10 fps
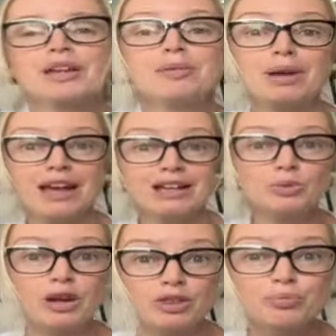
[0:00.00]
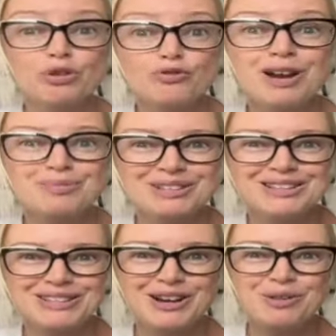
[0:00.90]
But anyway, the program
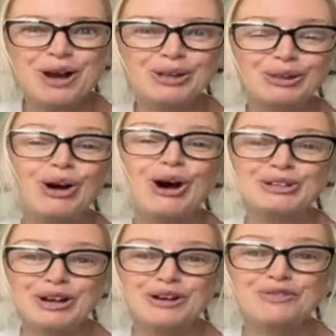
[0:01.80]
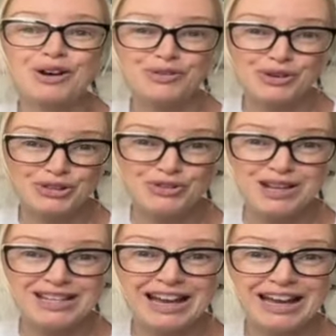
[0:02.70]
does help a lot of our stray
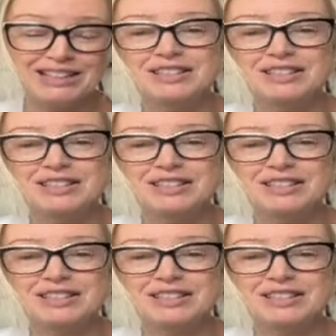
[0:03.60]
cats.